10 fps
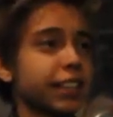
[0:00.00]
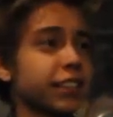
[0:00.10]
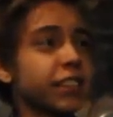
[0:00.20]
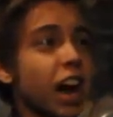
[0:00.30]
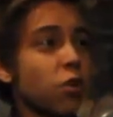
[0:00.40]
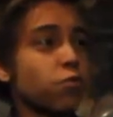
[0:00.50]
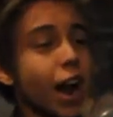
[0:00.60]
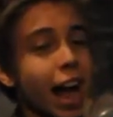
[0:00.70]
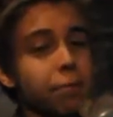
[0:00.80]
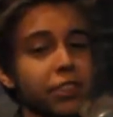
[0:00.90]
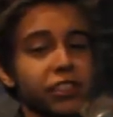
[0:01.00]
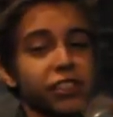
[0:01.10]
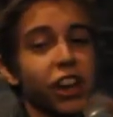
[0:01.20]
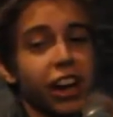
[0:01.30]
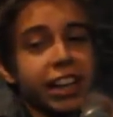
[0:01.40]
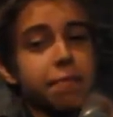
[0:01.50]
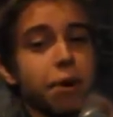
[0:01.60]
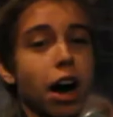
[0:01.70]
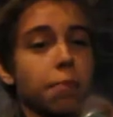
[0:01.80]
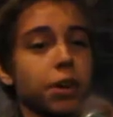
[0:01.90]
This is not rap, this is not
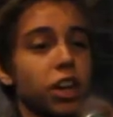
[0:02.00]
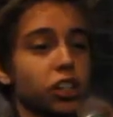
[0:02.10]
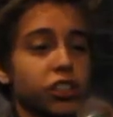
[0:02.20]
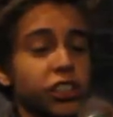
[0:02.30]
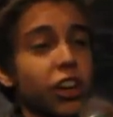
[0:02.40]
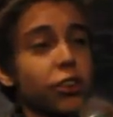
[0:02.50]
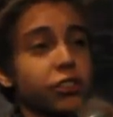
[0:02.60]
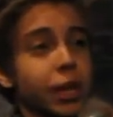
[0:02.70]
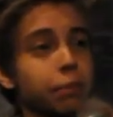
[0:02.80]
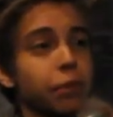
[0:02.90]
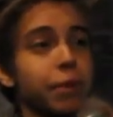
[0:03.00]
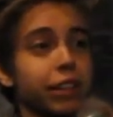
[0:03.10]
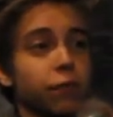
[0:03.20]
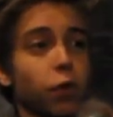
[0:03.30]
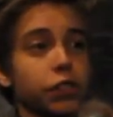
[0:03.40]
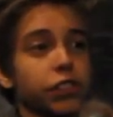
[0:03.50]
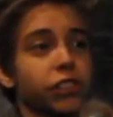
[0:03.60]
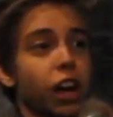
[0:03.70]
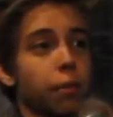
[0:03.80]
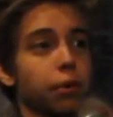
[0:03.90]
hip hop. Just another attempt to make the voices
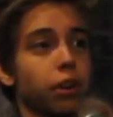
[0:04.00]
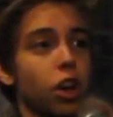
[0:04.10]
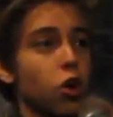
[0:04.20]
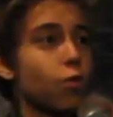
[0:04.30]
stop.